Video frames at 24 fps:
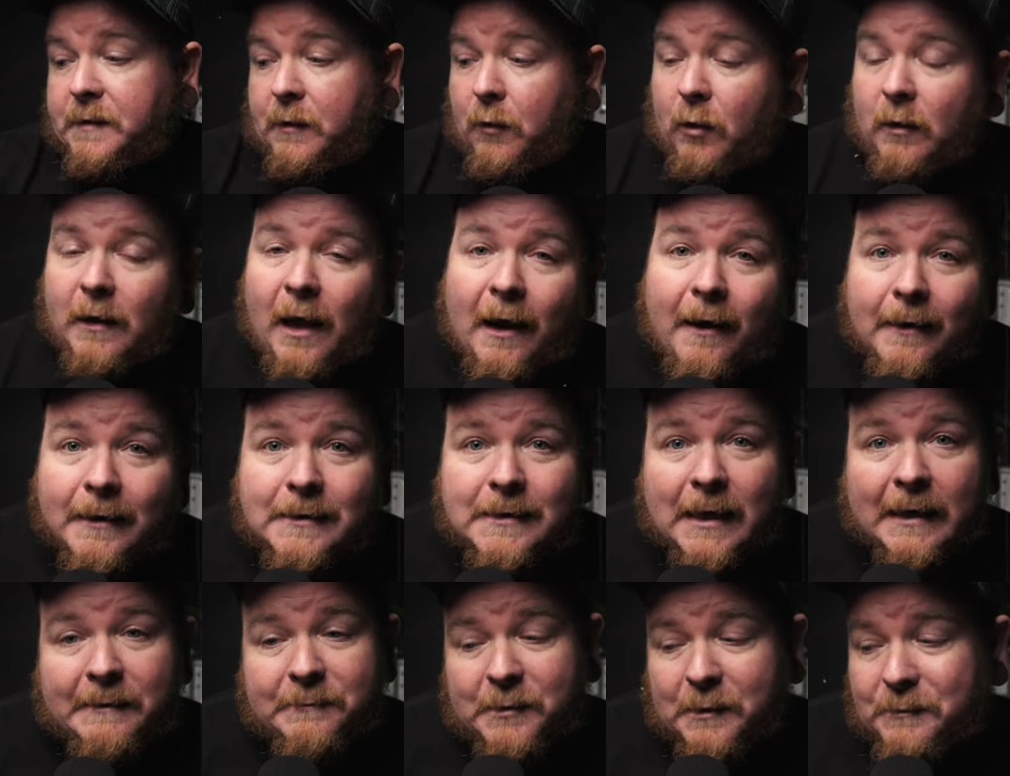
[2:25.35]
So a lot of the
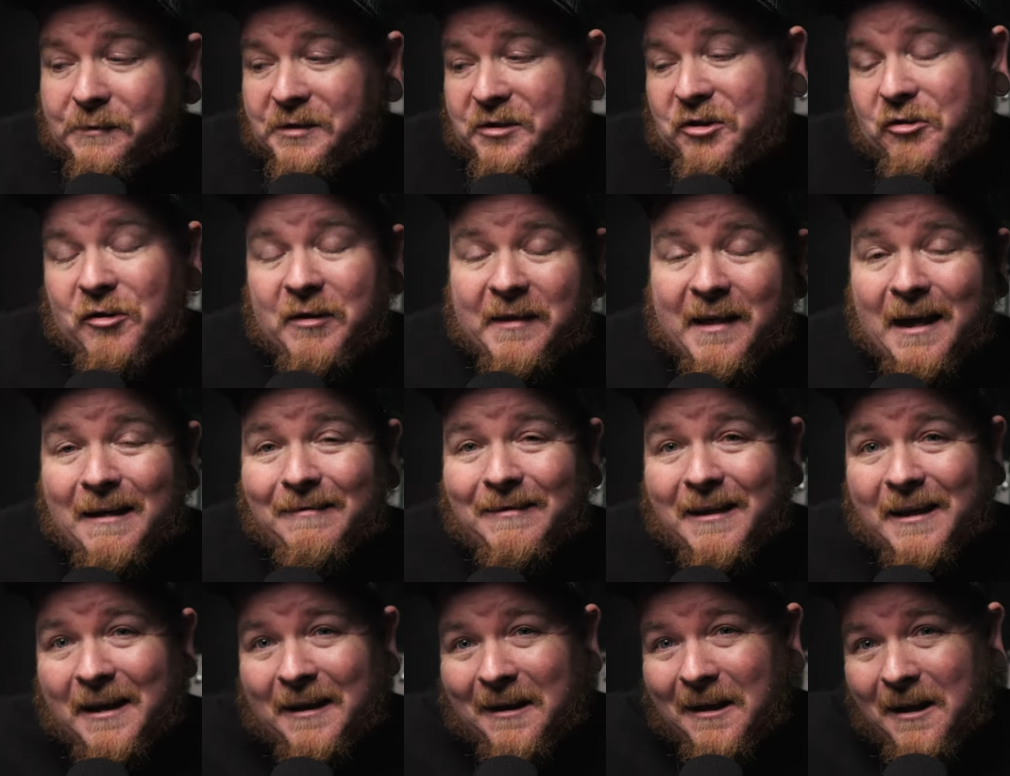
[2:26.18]
times I'm shooting
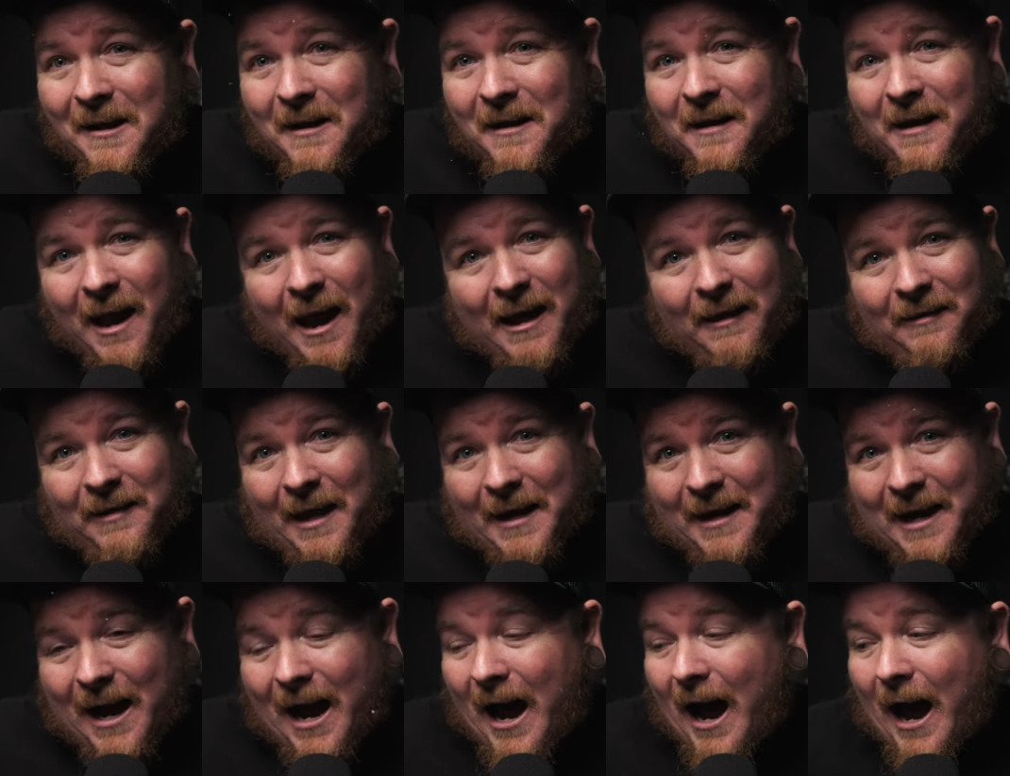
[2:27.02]
that thing at
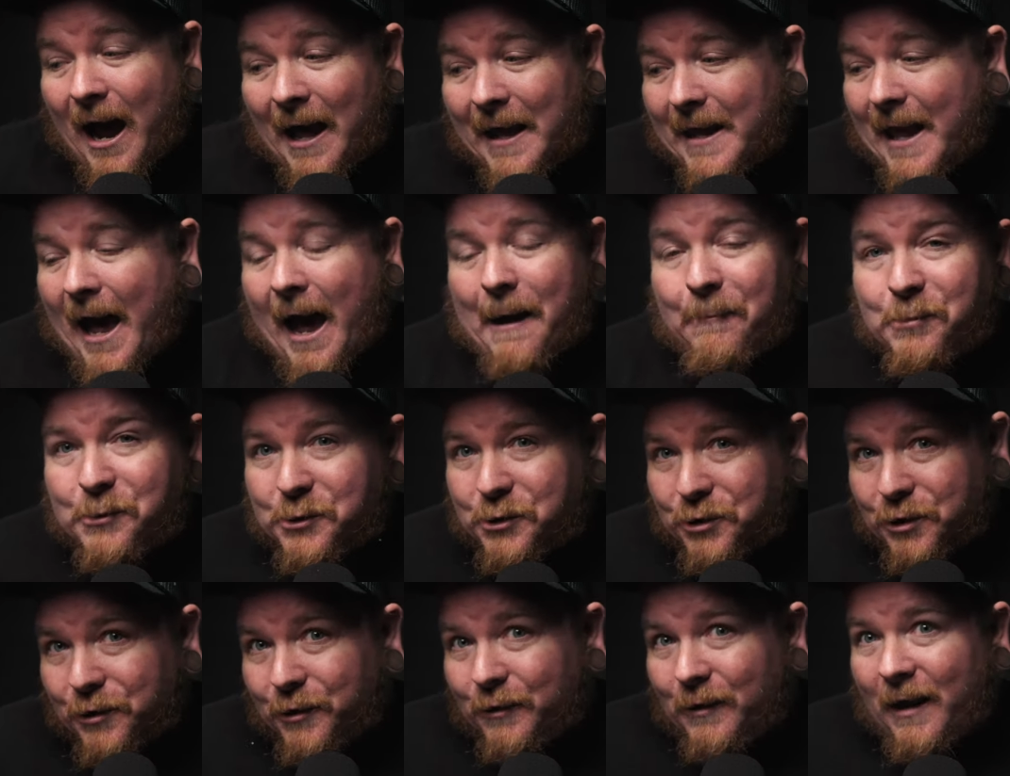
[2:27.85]
like a high
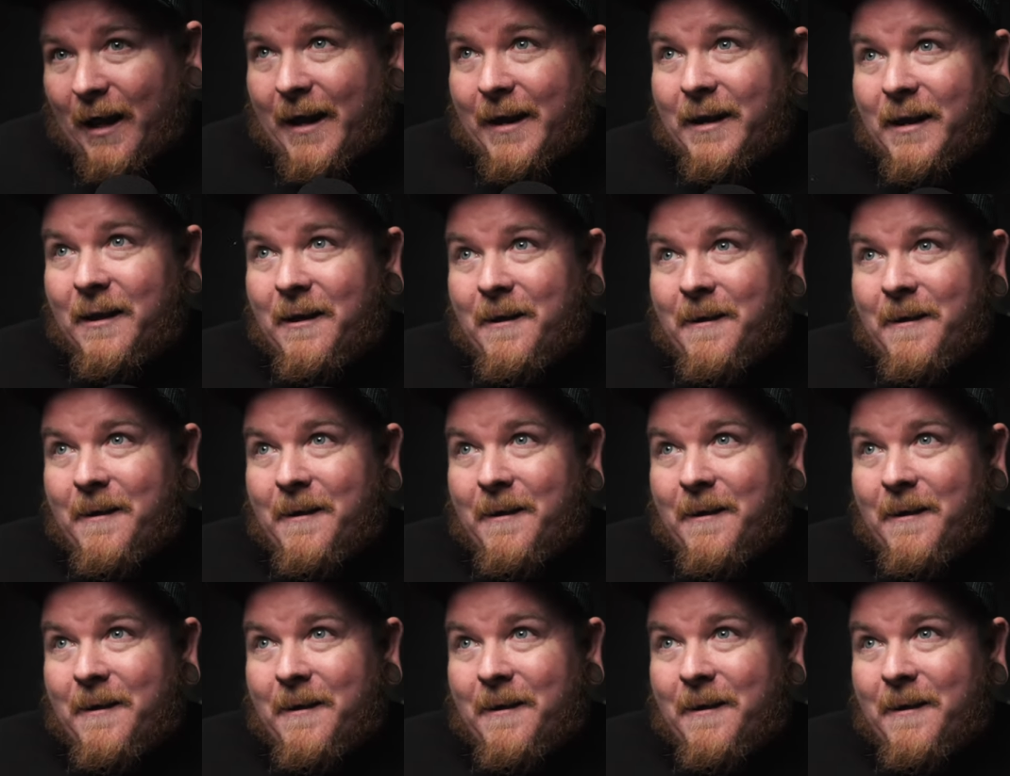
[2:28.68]
aperture, like